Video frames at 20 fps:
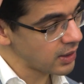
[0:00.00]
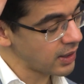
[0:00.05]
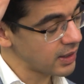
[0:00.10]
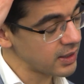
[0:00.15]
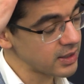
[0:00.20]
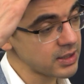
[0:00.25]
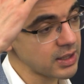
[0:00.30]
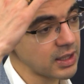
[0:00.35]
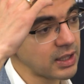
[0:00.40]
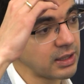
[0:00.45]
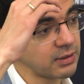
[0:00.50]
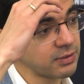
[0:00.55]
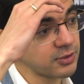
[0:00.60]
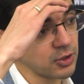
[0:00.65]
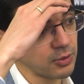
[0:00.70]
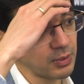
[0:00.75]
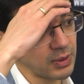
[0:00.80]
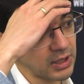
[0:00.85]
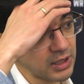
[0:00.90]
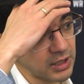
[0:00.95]
and I have
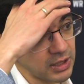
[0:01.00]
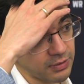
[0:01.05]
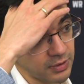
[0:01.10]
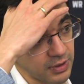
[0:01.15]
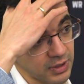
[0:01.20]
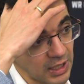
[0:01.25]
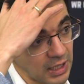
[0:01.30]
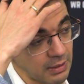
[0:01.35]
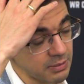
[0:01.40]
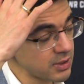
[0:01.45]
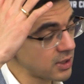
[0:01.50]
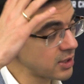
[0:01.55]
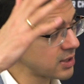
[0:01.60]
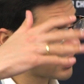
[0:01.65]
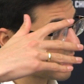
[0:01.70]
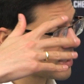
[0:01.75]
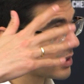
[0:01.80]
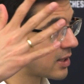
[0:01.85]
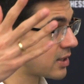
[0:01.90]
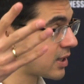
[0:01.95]
so many different games, and it's
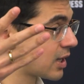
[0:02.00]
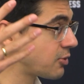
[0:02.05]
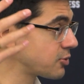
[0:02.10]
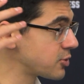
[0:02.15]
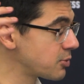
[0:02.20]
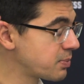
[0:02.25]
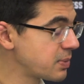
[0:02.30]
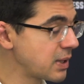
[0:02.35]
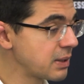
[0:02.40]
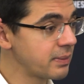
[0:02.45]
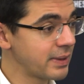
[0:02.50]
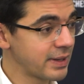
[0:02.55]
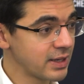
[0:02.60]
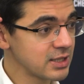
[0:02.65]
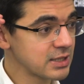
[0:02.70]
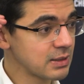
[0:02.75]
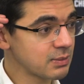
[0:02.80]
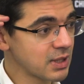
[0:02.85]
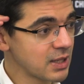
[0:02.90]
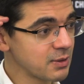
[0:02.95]
nice that I also play badly
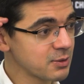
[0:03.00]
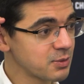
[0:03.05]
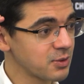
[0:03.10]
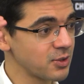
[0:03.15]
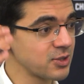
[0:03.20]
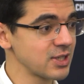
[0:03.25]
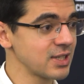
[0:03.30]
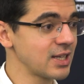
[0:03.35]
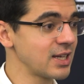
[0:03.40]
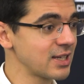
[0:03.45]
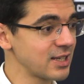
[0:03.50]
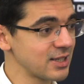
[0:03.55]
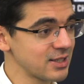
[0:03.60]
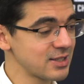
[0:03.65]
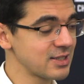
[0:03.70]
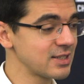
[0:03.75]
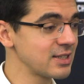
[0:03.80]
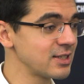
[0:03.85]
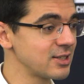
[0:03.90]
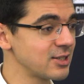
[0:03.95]
sometimes because then I can
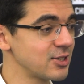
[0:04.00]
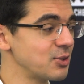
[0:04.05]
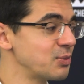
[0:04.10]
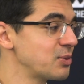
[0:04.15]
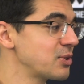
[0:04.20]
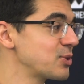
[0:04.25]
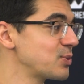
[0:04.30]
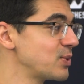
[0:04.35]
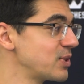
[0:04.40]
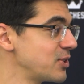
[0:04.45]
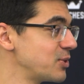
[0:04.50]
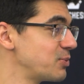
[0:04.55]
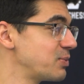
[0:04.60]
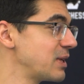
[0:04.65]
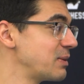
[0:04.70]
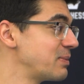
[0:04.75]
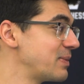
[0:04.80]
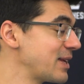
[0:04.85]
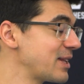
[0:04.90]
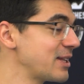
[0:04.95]
see, you know, because when you
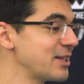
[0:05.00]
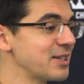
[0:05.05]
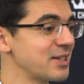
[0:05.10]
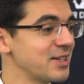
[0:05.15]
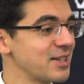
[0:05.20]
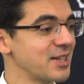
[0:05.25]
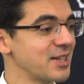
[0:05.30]
play badly,